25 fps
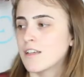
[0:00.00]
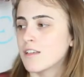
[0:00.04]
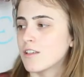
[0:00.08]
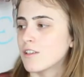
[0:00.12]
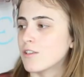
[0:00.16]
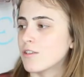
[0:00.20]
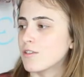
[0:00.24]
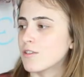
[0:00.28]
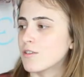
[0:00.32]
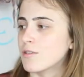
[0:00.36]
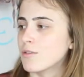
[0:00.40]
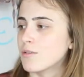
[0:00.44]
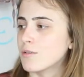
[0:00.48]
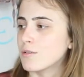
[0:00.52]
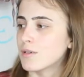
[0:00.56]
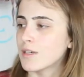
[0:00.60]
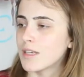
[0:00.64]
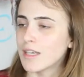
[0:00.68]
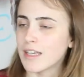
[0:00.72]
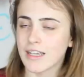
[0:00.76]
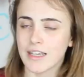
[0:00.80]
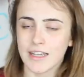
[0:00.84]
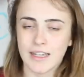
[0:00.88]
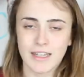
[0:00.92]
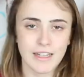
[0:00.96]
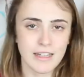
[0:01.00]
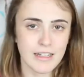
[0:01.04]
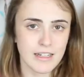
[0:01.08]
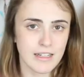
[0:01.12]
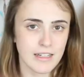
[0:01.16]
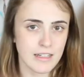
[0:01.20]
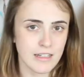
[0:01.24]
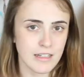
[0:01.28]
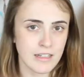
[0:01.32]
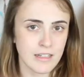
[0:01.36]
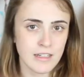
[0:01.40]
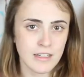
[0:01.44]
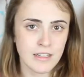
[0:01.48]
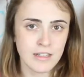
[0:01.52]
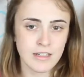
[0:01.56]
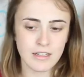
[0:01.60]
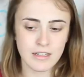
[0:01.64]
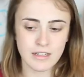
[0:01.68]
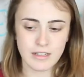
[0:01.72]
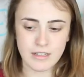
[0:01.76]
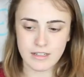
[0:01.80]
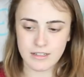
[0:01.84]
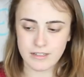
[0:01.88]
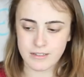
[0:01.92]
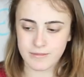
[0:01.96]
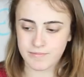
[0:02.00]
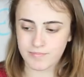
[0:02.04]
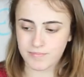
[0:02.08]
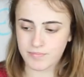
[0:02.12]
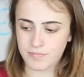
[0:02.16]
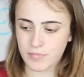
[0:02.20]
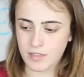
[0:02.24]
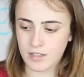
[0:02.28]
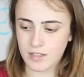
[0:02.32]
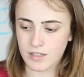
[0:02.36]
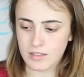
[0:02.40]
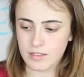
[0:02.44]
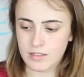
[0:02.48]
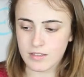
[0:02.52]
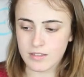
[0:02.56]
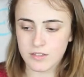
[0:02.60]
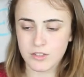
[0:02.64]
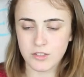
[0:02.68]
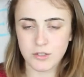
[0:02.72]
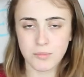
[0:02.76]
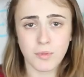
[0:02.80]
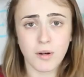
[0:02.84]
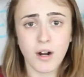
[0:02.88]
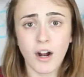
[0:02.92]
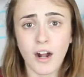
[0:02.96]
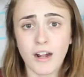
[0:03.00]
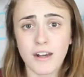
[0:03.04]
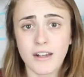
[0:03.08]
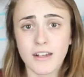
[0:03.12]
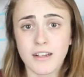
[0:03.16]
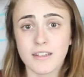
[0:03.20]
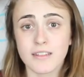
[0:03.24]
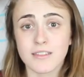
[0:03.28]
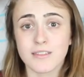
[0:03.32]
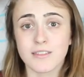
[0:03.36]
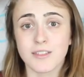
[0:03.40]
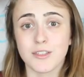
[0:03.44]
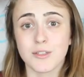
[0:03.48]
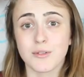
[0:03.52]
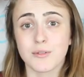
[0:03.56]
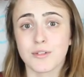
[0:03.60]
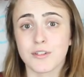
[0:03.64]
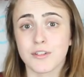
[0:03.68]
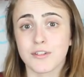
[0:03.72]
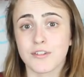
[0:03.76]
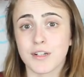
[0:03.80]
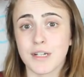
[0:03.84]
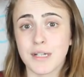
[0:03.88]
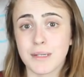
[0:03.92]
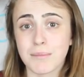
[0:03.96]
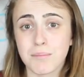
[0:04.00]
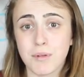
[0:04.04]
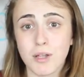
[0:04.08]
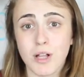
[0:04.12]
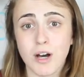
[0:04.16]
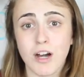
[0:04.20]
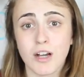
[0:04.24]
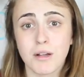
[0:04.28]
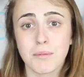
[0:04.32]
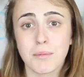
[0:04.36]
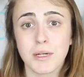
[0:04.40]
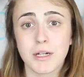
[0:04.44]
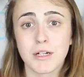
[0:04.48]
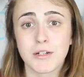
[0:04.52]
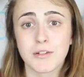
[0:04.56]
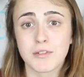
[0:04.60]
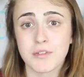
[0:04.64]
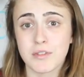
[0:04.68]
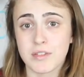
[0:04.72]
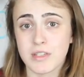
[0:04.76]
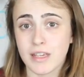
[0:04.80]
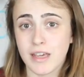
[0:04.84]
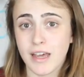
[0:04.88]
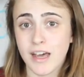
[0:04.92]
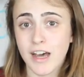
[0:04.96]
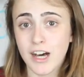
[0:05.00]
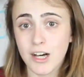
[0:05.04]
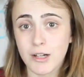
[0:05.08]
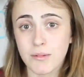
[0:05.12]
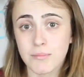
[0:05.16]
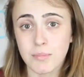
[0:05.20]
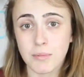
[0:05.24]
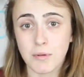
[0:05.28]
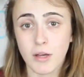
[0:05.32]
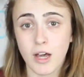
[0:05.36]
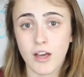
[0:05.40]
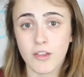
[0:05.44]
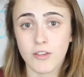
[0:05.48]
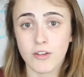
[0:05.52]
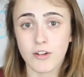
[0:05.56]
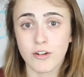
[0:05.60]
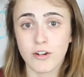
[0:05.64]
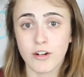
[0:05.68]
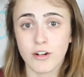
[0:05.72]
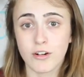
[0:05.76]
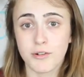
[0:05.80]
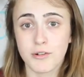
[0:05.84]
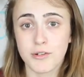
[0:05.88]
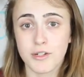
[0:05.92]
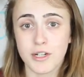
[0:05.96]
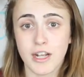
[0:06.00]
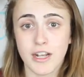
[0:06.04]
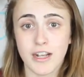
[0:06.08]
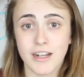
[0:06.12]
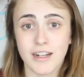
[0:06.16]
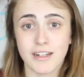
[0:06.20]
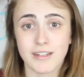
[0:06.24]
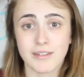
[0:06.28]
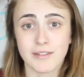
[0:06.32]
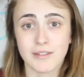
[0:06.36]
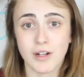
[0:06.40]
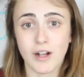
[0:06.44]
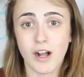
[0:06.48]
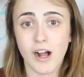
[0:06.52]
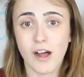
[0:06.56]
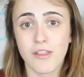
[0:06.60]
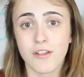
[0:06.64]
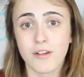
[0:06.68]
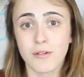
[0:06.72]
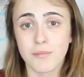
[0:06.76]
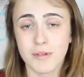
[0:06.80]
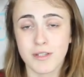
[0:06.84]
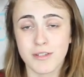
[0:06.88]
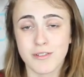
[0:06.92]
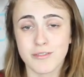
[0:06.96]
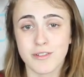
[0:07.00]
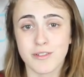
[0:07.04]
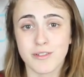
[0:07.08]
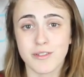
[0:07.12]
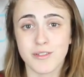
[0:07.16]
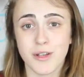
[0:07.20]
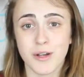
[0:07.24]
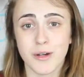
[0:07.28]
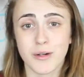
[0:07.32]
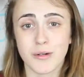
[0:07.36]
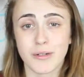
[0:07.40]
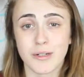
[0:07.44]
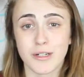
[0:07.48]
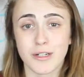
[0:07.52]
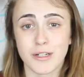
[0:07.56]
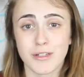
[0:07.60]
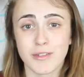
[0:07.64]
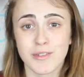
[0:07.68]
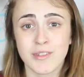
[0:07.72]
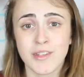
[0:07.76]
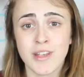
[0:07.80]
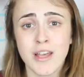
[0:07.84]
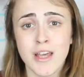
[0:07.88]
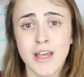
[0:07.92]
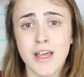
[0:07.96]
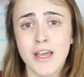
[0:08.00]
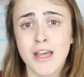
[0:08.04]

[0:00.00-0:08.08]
You can um, list your products, you can create blog posts to help other crocheters or other business owners.